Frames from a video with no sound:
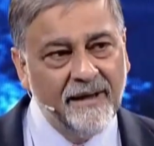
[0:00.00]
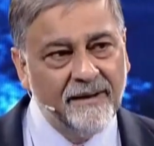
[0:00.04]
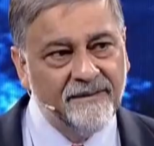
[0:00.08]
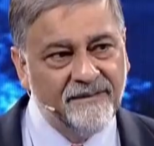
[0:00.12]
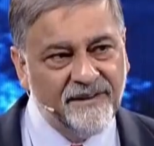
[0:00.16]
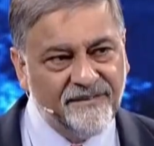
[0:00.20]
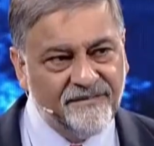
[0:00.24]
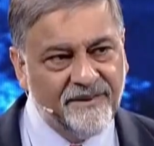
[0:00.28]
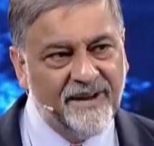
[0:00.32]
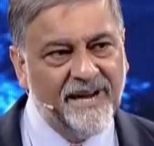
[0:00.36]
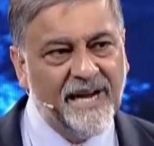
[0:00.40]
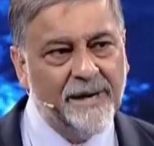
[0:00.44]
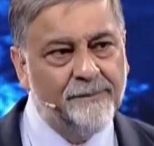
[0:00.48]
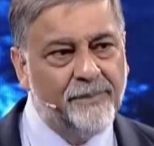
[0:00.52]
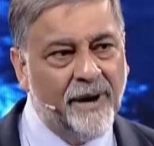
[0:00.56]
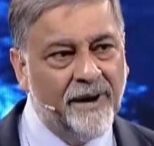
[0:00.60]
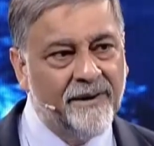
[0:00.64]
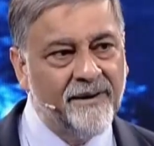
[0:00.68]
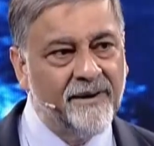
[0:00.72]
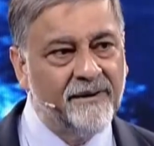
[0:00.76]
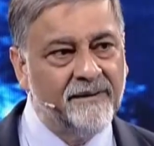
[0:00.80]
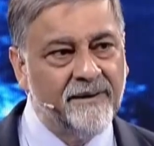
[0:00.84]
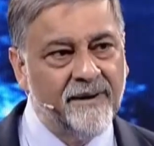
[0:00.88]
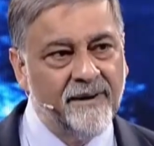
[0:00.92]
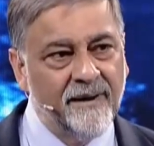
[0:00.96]
Just think about
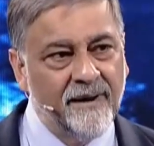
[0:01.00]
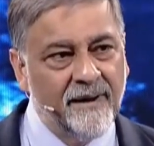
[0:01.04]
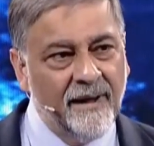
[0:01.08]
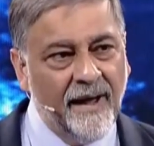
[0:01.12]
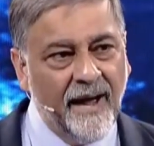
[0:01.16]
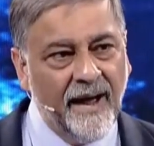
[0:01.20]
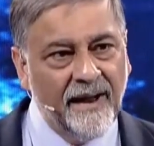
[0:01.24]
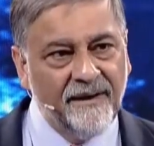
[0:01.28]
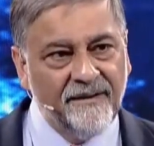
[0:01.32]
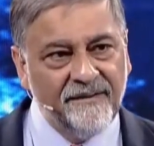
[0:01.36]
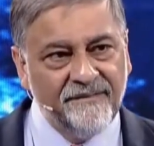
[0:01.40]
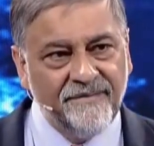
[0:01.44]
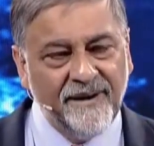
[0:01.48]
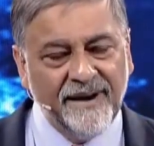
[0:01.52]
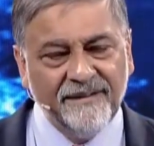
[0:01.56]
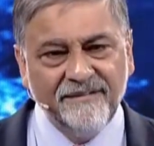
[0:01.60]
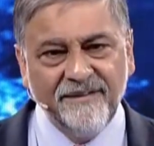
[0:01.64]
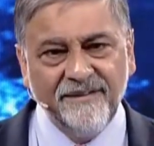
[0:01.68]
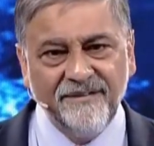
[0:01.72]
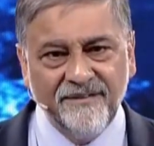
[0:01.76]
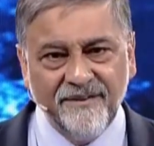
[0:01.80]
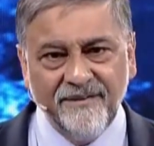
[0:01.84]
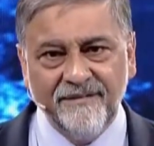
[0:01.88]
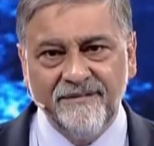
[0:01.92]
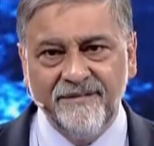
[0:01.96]
it. If at
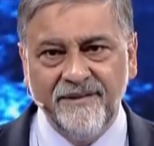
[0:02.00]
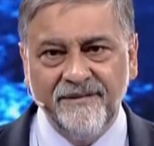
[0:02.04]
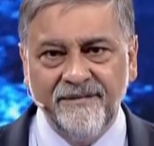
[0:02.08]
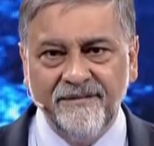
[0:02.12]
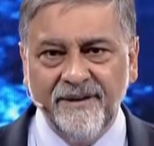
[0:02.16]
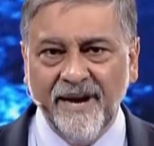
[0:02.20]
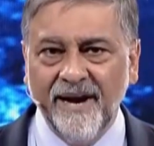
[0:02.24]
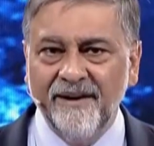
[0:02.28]
the